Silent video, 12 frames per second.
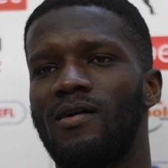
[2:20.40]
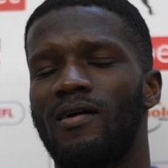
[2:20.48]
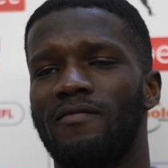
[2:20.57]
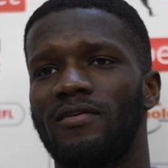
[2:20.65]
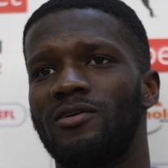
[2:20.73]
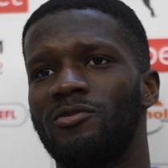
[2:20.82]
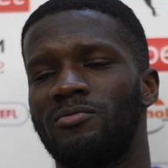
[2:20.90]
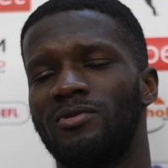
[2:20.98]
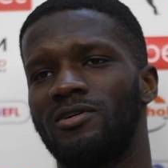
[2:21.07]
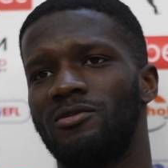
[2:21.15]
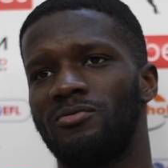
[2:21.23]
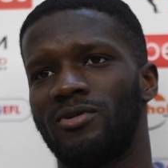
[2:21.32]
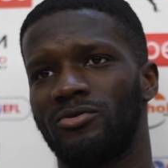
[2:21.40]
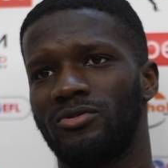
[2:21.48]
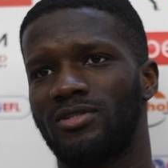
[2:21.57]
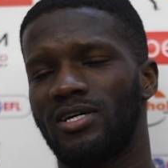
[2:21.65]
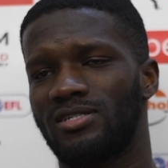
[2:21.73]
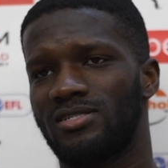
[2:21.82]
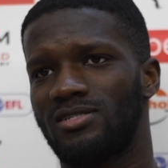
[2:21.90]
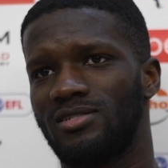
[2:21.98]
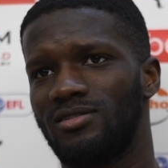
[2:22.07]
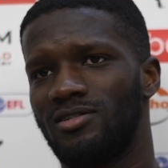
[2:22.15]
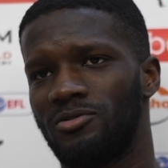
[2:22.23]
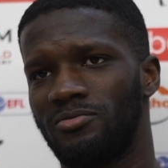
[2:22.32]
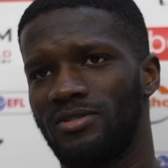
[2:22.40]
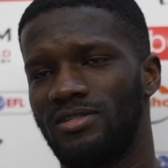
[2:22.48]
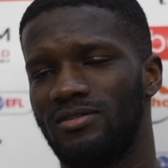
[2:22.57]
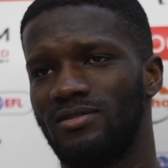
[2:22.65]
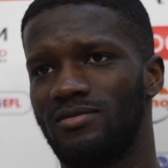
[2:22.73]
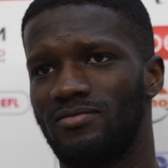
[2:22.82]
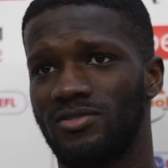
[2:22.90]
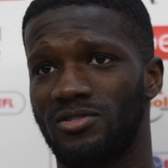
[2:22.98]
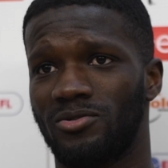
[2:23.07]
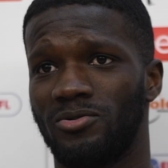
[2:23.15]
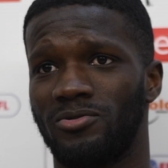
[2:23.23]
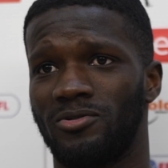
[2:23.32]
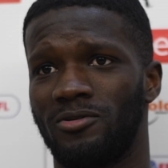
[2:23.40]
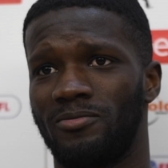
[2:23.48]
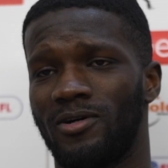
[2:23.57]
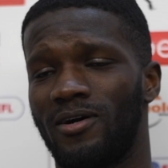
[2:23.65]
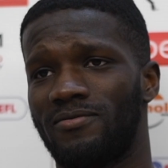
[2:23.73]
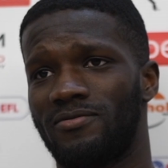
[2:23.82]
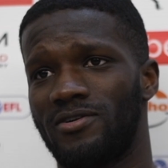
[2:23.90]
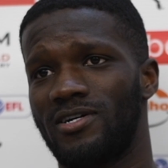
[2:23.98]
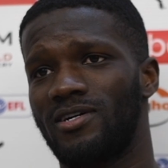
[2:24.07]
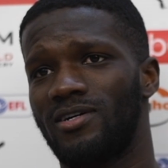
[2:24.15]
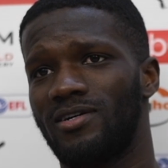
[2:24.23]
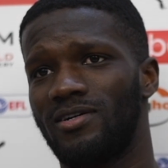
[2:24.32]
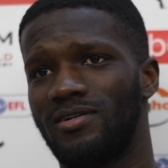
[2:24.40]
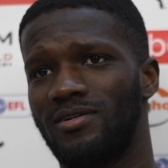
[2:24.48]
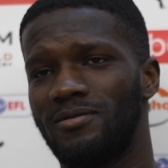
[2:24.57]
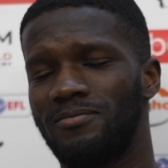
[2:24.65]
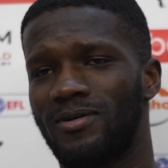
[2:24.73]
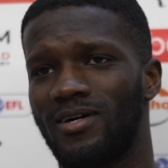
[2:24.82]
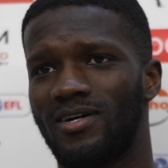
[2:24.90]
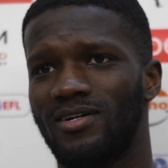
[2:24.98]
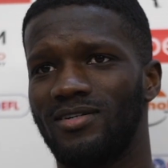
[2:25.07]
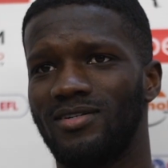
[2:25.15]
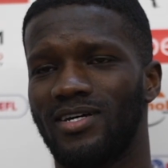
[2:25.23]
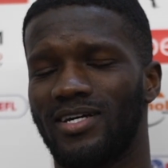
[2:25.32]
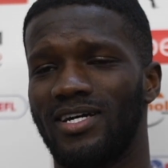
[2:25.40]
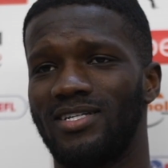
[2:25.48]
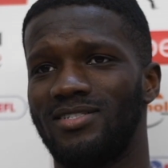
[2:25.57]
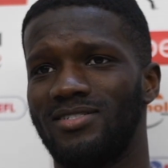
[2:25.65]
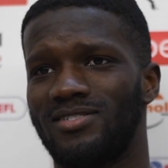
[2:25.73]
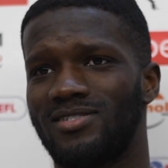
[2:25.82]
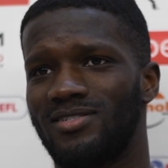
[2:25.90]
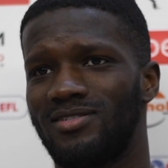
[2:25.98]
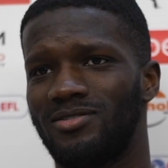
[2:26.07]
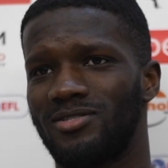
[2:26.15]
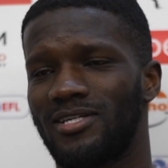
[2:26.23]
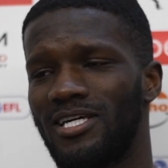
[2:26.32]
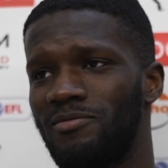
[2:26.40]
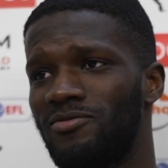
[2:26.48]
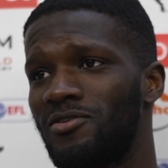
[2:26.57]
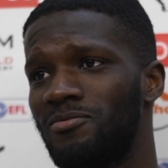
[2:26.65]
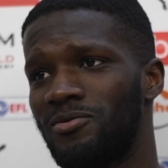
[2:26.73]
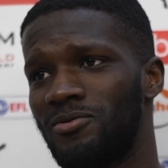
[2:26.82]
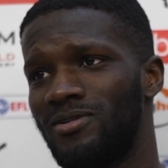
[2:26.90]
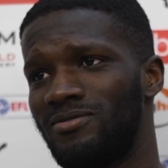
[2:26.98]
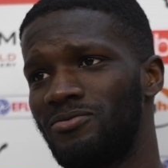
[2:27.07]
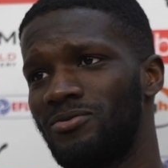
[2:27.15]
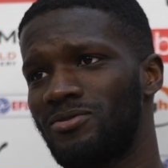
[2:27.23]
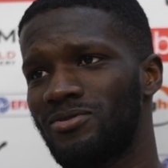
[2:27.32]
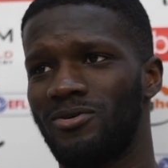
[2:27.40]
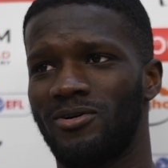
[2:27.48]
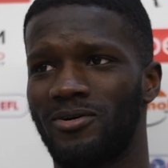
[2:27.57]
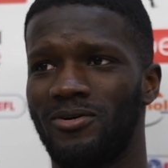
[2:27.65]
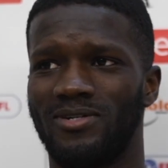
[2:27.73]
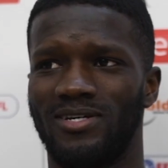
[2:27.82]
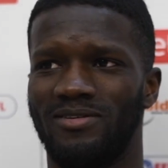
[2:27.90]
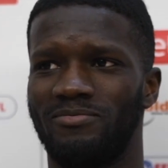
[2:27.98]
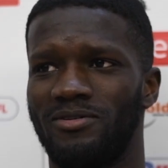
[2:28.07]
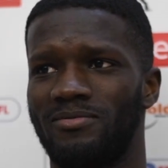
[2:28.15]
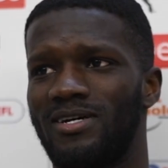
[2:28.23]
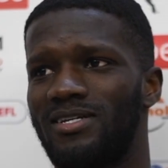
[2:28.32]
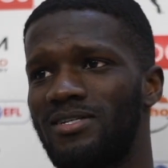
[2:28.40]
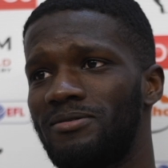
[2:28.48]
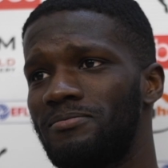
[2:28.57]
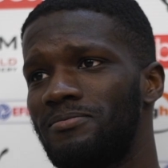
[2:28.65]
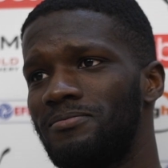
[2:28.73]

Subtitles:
I think it'll be a good test. It'll be physical, they'll be up for it. But again, it's just a game of football and we just got to go there and be better than them.